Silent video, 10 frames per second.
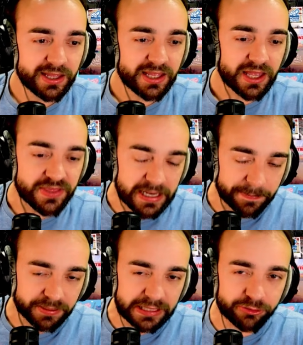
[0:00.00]
and then I
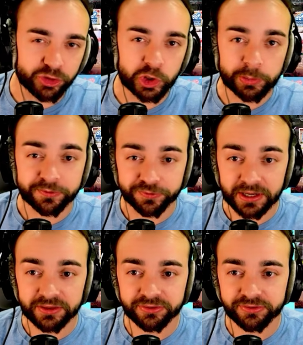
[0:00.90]
played it with a group of
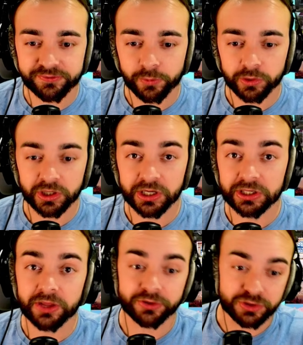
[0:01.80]
friends for
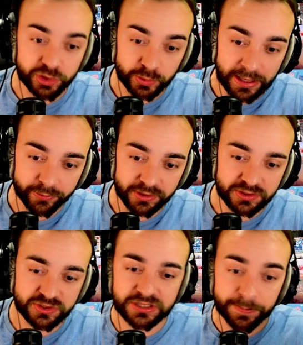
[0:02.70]
another 2 hours
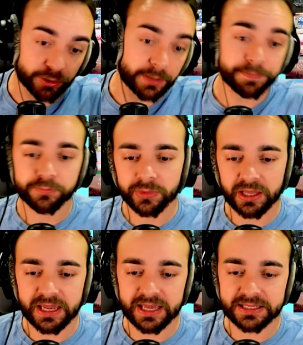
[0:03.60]
separate.
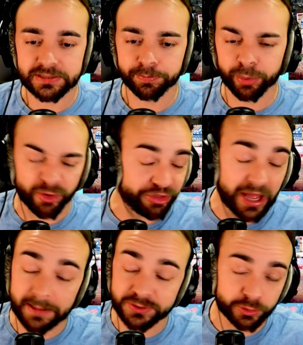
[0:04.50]
And both
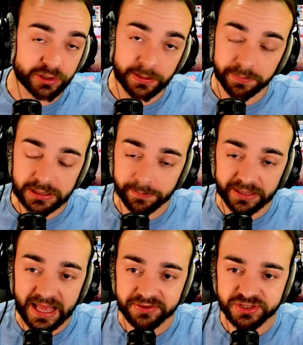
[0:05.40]
times were a complete
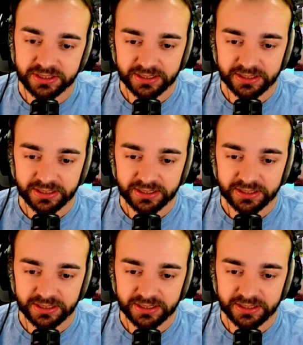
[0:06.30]
blast.